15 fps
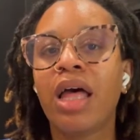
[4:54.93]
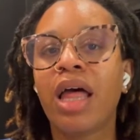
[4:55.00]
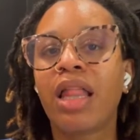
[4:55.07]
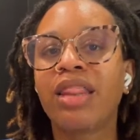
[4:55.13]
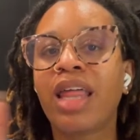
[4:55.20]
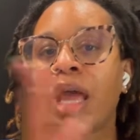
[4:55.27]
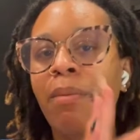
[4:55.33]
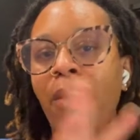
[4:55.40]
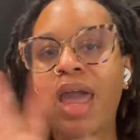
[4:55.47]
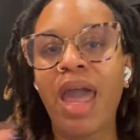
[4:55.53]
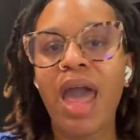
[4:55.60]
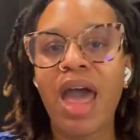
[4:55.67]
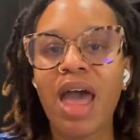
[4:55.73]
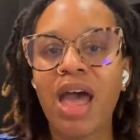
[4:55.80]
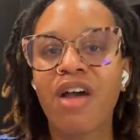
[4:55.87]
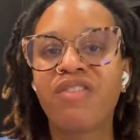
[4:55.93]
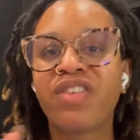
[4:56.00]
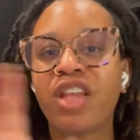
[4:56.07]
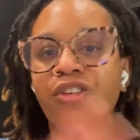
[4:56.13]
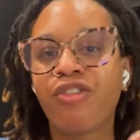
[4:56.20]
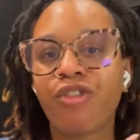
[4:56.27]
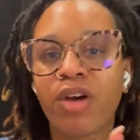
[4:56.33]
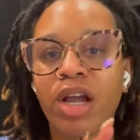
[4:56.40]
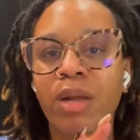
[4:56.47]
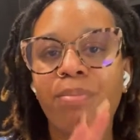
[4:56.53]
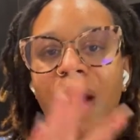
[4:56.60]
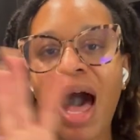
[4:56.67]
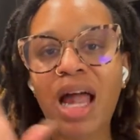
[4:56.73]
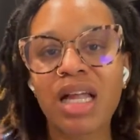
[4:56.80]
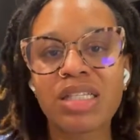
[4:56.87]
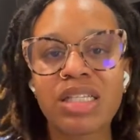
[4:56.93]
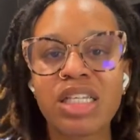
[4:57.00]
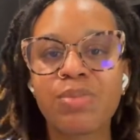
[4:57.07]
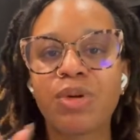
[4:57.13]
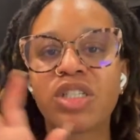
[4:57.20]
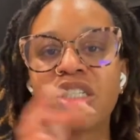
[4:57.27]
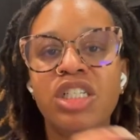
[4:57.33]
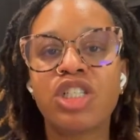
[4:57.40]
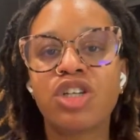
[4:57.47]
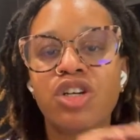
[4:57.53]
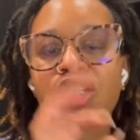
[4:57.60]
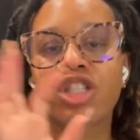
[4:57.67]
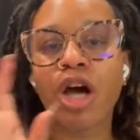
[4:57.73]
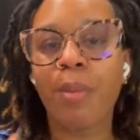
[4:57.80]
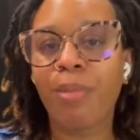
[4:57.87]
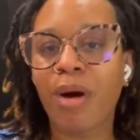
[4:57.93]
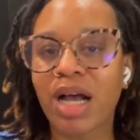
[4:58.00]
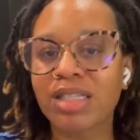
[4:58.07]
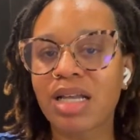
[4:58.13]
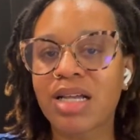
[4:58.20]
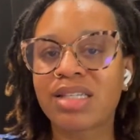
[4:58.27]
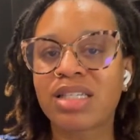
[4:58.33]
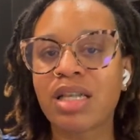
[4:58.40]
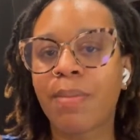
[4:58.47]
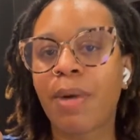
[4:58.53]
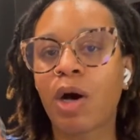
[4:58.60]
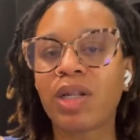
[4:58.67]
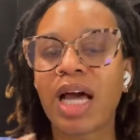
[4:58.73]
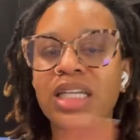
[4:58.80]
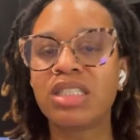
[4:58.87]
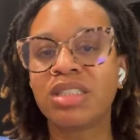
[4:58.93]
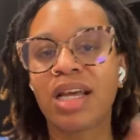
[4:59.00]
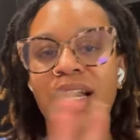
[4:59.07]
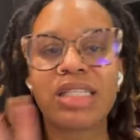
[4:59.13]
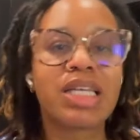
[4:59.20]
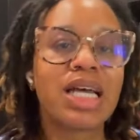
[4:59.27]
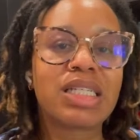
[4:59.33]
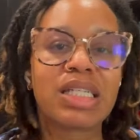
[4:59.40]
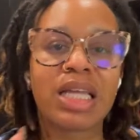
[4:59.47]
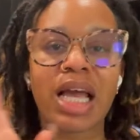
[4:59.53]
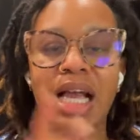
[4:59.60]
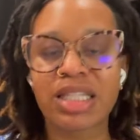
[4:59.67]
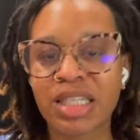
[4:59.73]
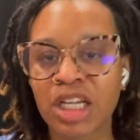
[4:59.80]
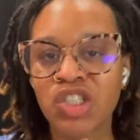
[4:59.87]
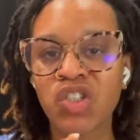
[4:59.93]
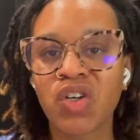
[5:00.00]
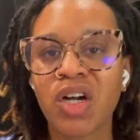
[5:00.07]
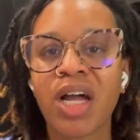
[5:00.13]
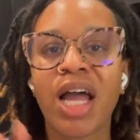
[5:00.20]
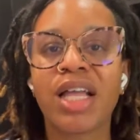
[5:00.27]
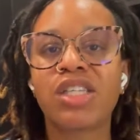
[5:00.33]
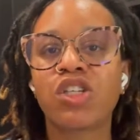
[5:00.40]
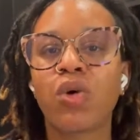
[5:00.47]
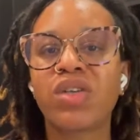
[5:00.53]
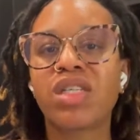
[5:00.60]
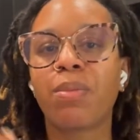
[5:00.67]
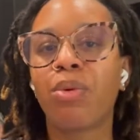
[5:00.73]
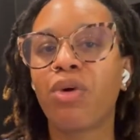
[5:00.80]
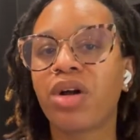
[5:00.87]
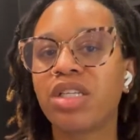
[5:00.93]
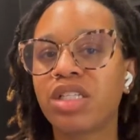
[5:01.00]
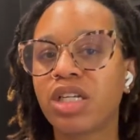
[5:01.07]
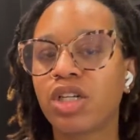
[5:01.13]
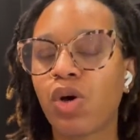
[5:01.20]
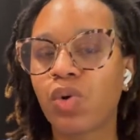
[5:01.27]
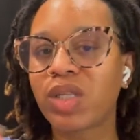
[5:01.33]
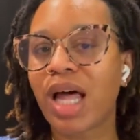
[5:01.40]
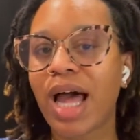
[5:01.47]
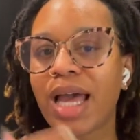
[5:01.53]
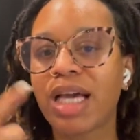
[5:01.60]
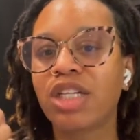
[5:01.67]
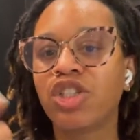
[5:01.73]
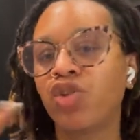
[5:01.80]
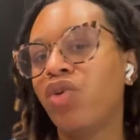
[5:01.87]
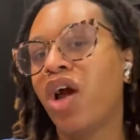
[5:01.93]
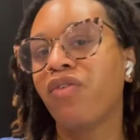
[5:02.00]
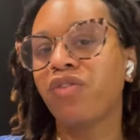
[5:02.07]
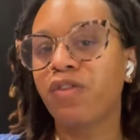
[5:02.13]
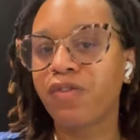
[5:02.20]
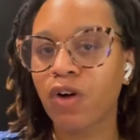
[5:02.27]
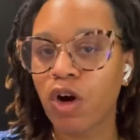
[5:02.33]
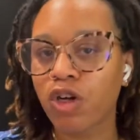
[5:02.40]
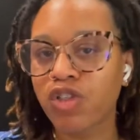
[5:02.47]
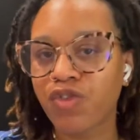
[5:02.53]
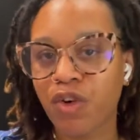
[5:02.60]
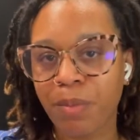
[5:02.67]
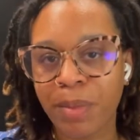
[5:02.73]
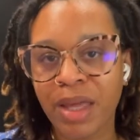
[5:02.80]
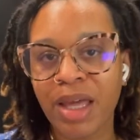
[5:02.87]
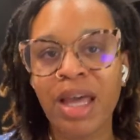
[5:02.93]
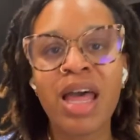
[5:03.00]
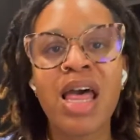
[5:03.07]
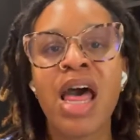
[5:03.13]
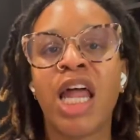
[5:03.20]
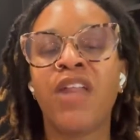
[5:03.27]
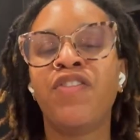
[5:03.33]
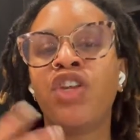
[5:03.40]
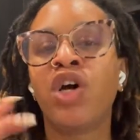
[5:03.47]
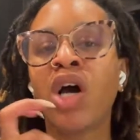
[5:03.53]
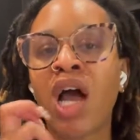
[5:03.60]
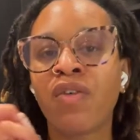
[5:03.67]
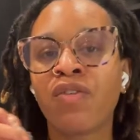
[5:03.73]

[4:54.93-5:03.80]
they may have different policies, procedures, thought processes about like genetic testing, etc. And so it's important to know, like, do you have referrals for me? And if you don't have